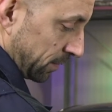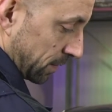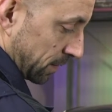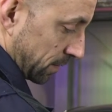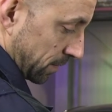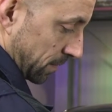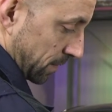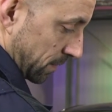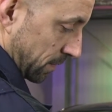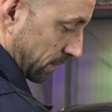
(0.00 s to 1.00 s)

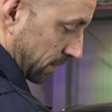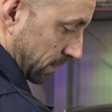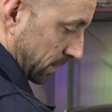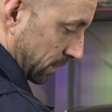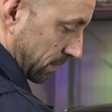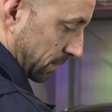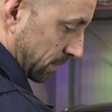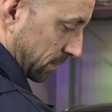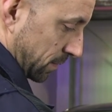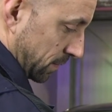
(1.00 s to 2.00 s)

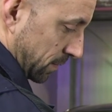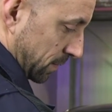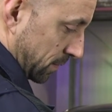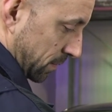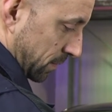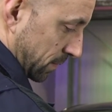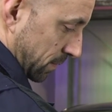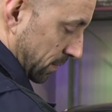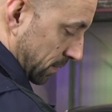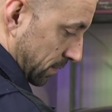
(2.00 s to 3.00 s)

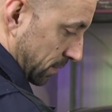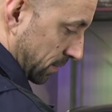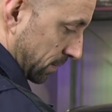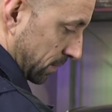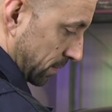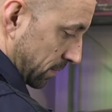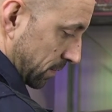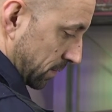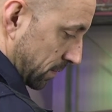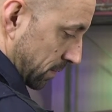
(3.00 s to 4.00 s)

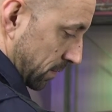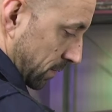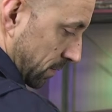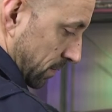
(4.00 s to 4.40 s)
Nothing is said.